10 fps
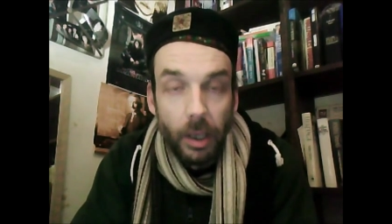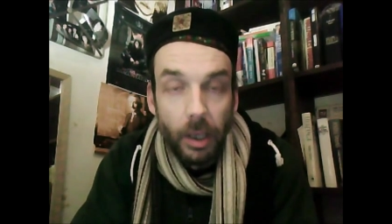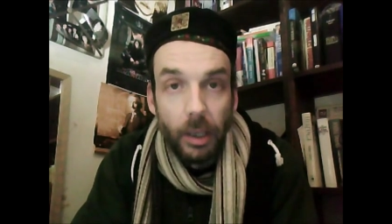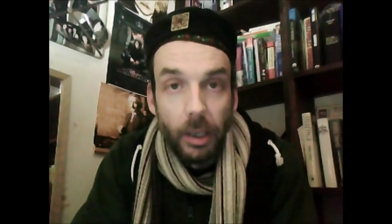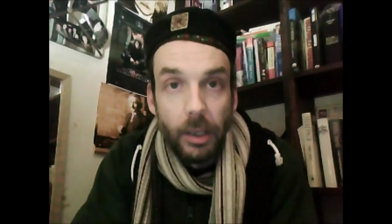
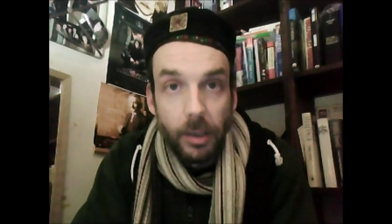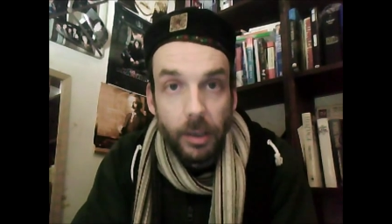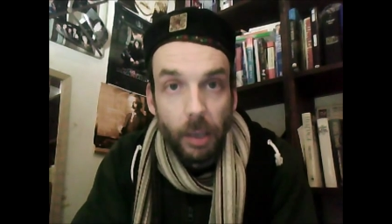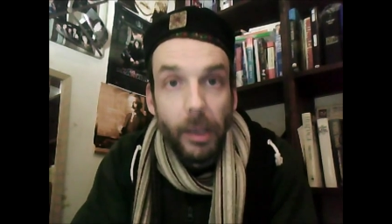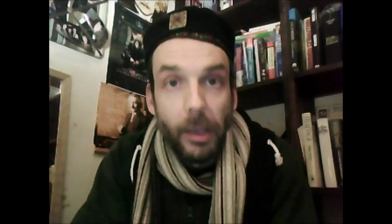Uh, he is
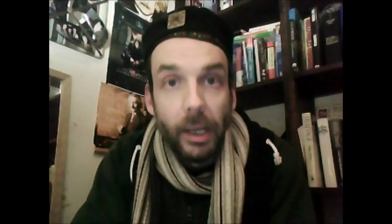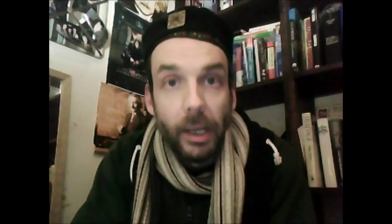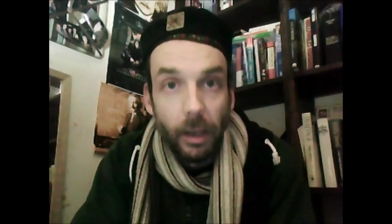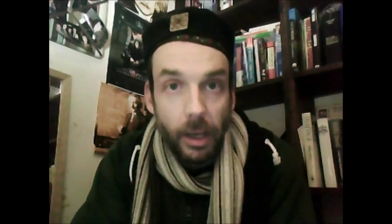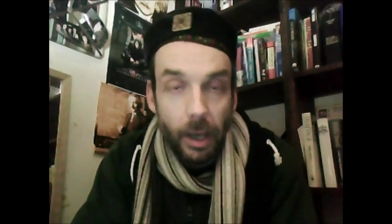a
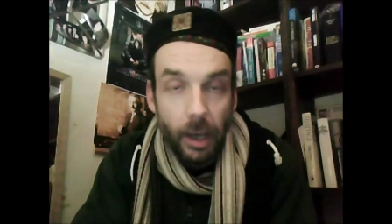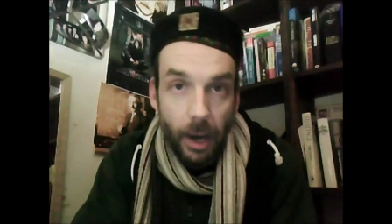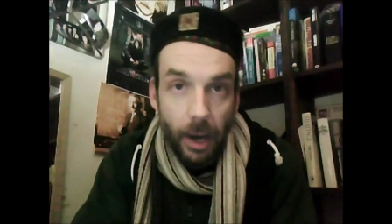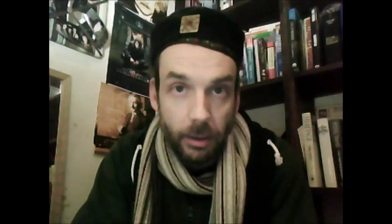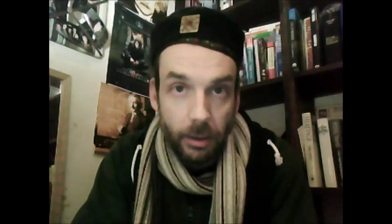chameleon-like
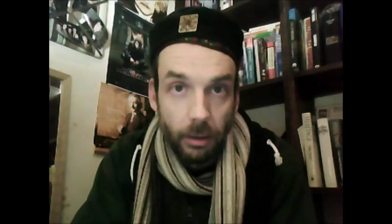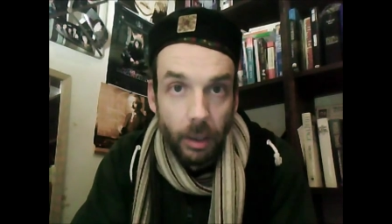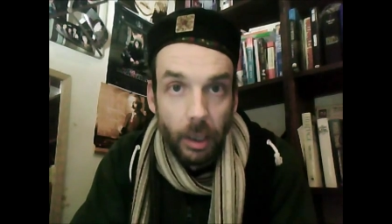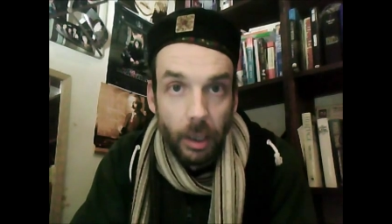actor